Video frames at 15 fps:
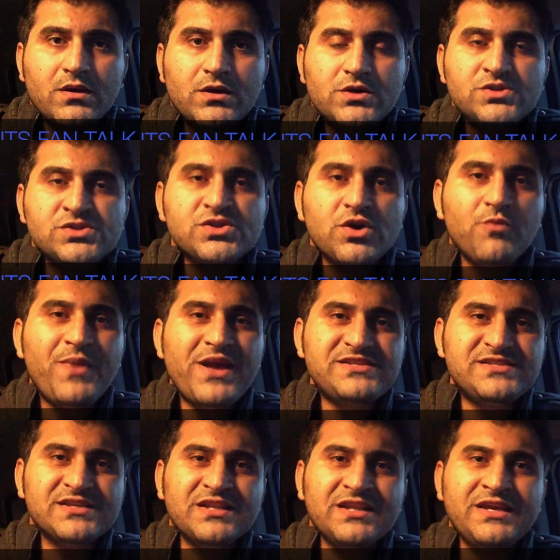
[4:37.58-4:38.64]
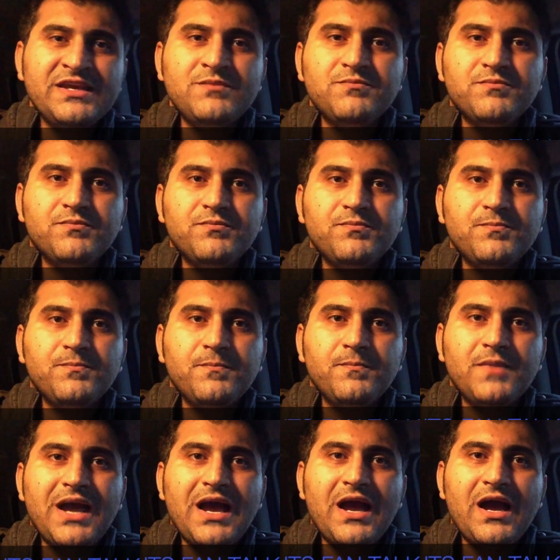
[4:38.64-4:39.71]
So basically,
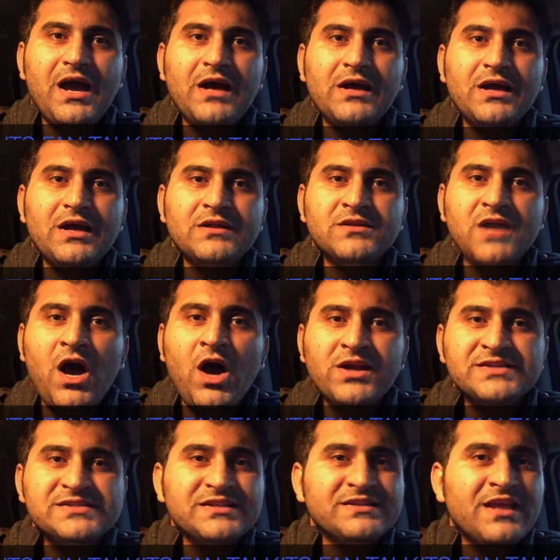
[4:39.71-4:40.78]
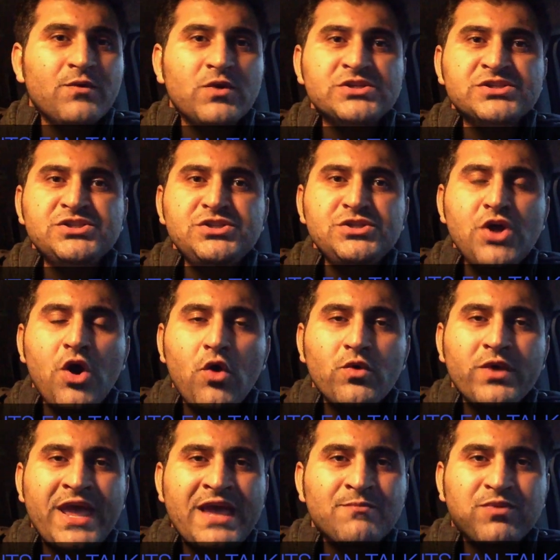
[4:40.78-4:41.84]
honestly, there was no
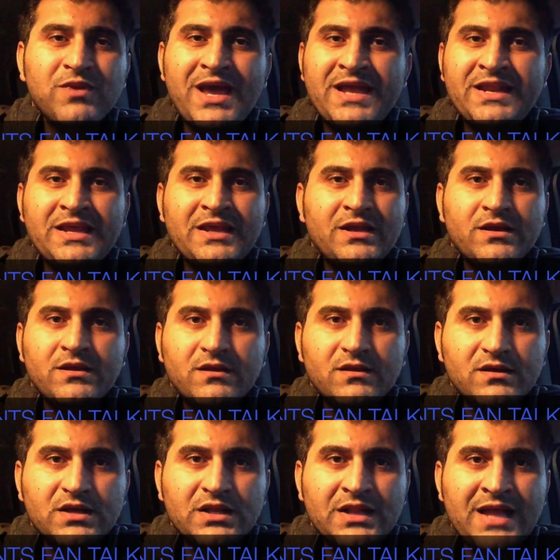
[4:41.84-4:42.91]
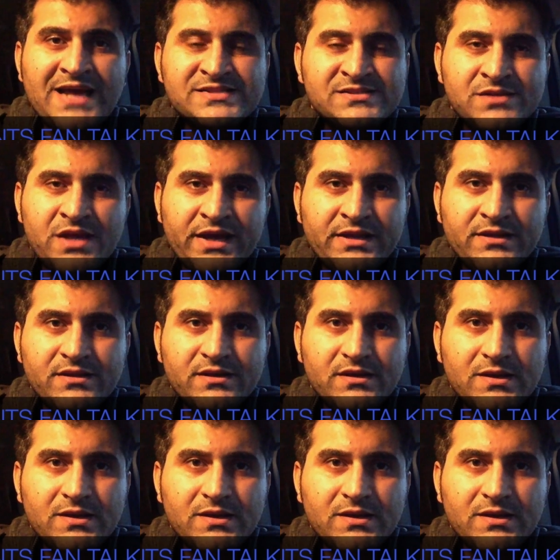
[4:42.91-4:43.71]
game planning last night.